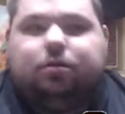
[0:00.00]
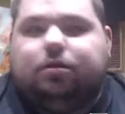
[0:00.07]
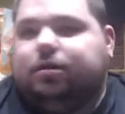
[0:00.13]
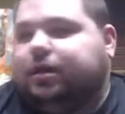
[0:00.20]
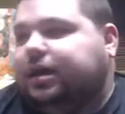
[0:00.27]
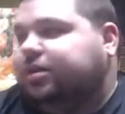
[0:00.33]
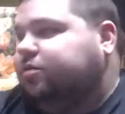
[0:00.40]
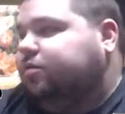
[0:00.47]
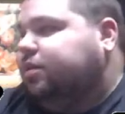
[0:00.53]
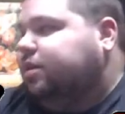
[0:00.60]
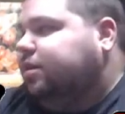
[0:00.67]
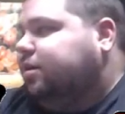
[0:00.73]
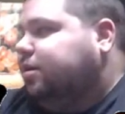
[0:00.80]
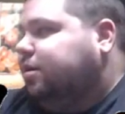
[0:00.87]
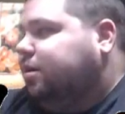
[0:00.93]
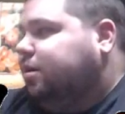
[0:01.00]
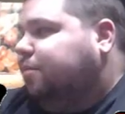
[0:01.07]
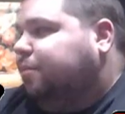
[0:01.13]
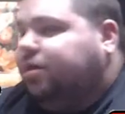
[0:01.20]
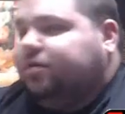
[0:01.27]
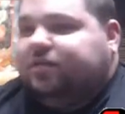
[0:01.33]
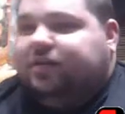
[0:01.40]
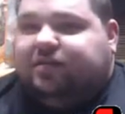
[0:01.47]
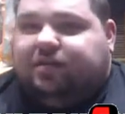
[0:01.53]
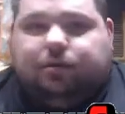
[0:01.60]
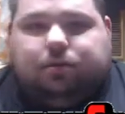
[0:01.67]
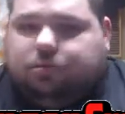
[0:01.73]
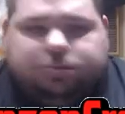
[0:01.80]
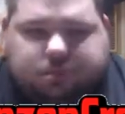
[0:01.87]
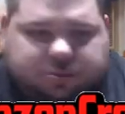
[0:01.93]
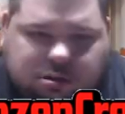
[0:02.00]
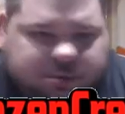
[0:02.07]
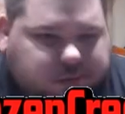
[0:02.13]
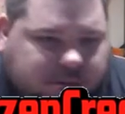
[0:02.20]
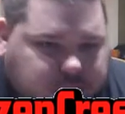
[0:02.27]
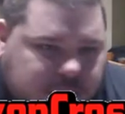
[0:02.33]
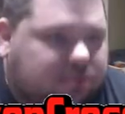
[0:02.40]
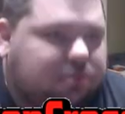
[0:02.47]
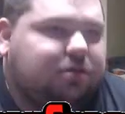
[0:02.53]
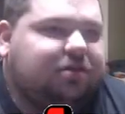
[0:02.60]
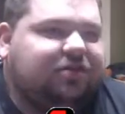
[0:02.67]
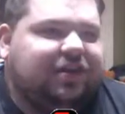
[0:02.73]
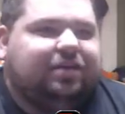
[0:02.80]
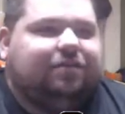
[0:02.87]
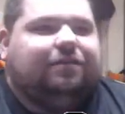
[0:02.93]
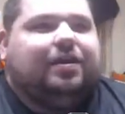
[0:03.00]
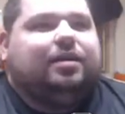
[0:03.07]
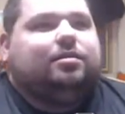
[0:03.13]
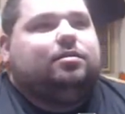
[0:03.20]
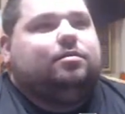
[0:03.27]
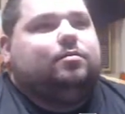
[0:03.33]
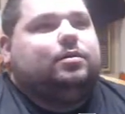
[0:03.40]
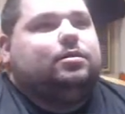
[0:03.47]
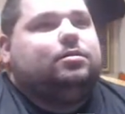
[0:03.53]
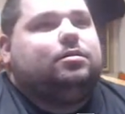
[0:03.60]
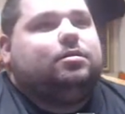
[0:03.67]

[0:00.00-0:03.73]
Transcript: Gotta do that, boss ass thing. Shake your fat a little bit.